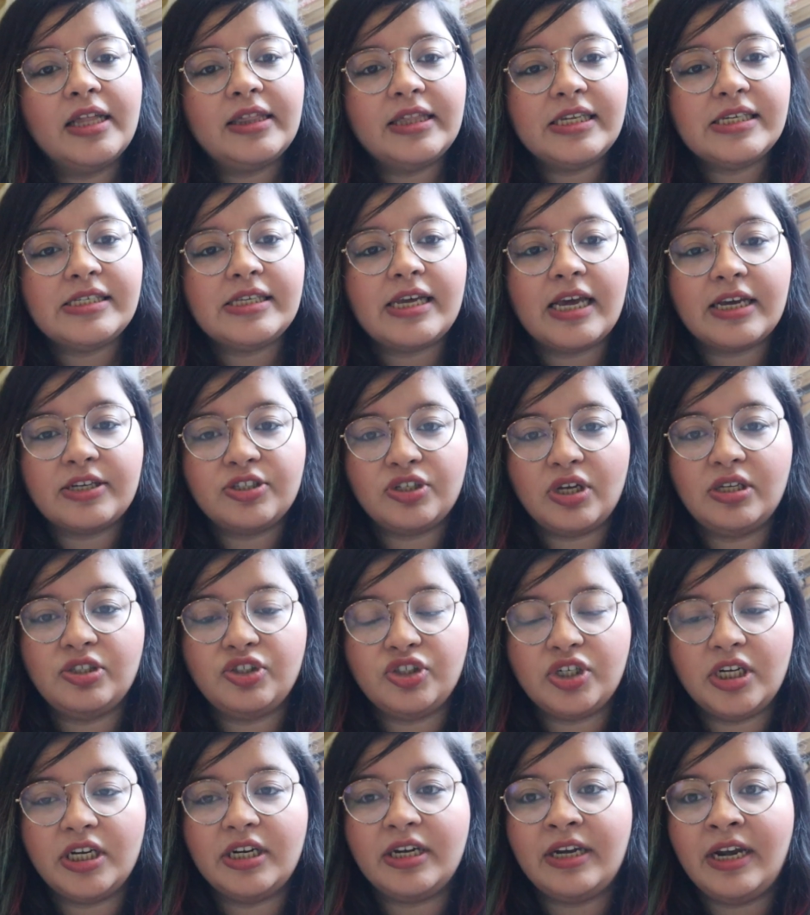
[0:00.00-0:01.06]
this Excel
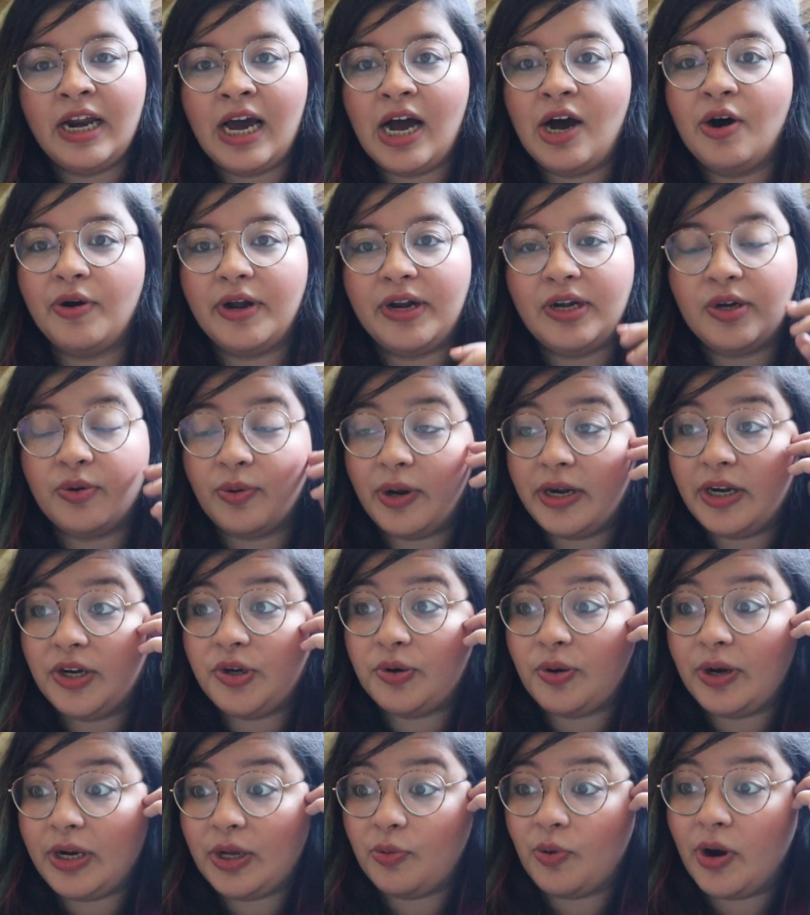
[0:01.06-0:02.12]
sheet now in
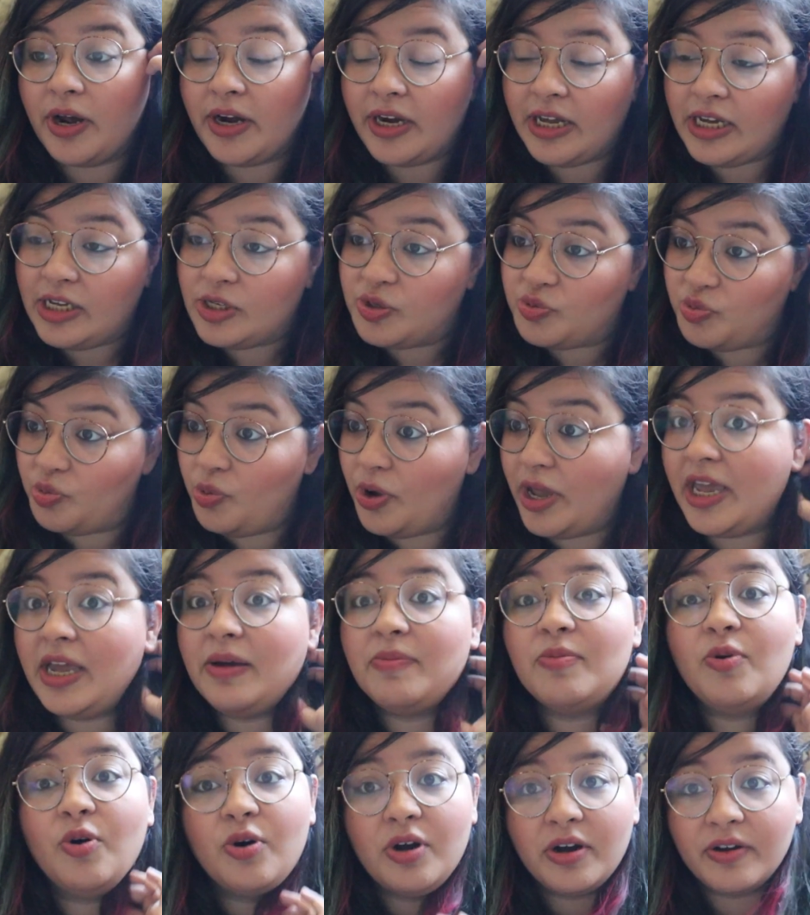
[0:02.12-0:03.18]
2021 is way
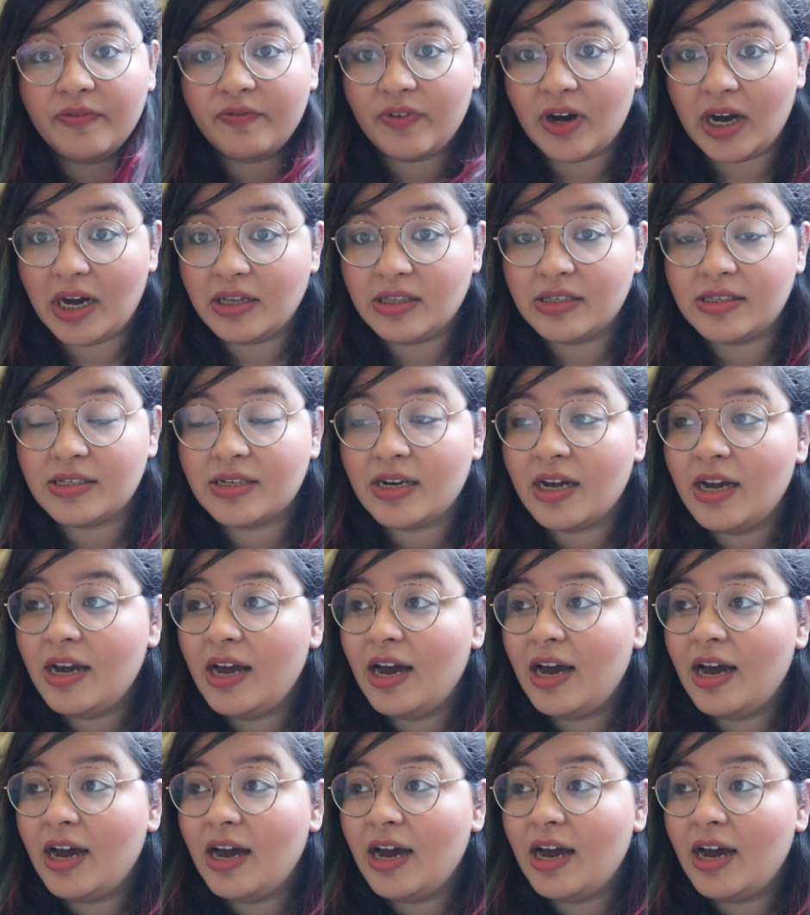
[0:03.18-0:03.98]
more advanced,